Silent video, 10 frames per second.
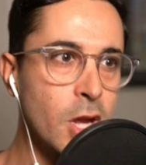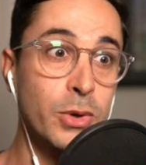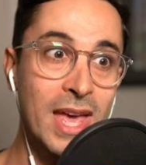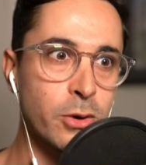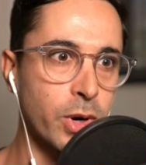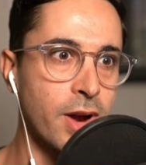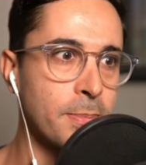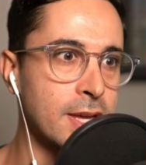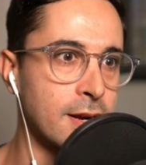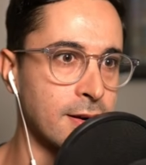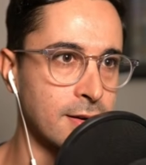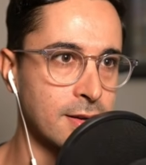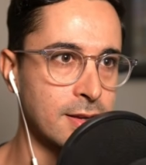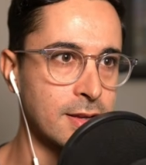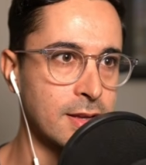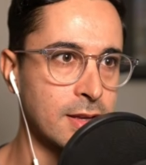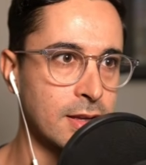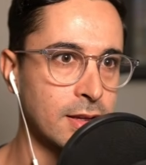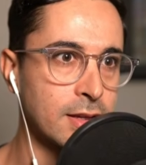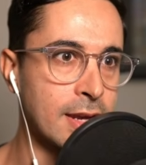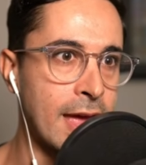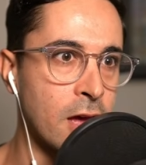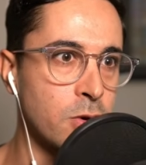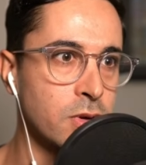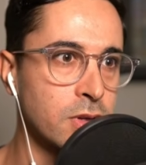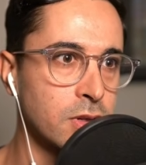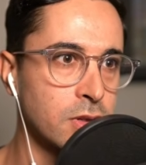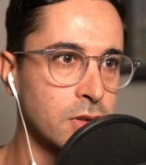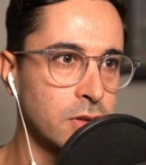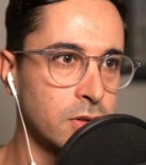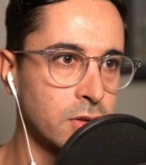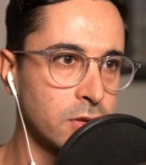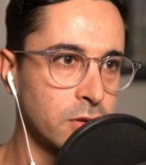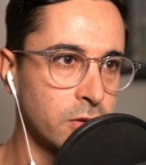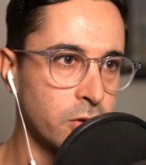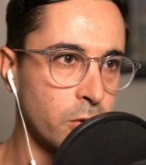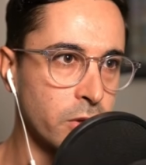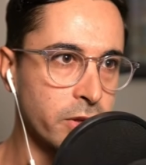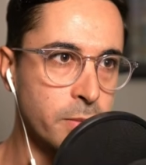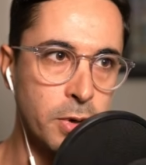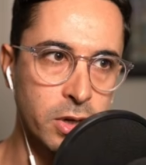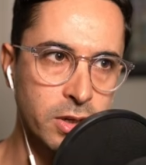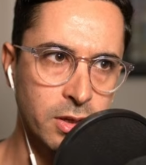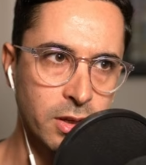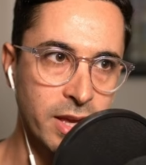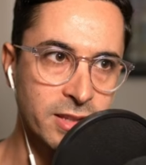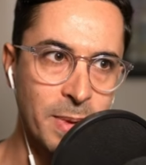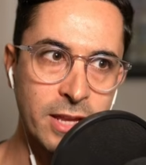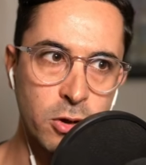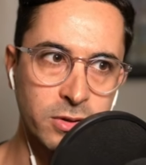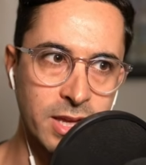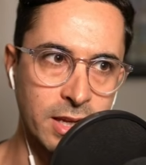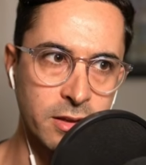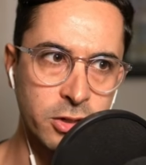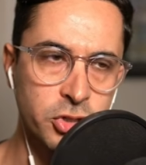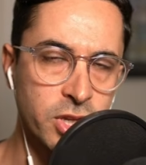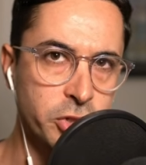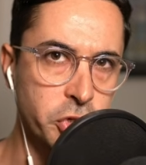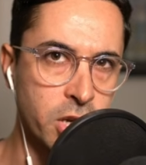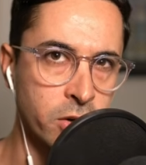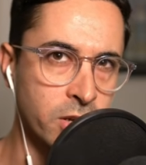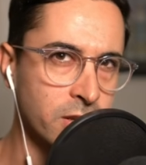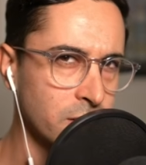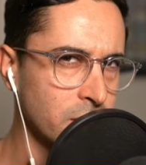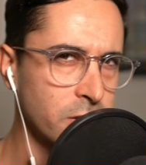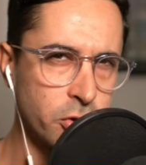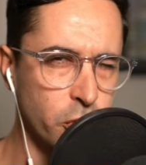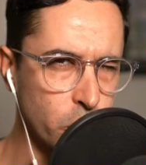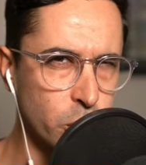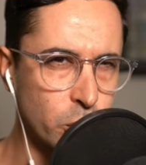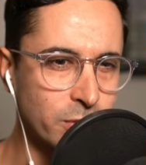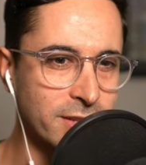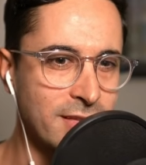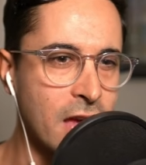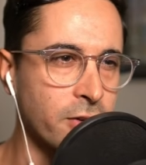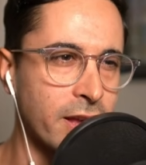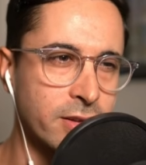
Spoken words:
Okay, we're up here. Now, go look at the book, Espanol to English dictionary. You know who uses that, right?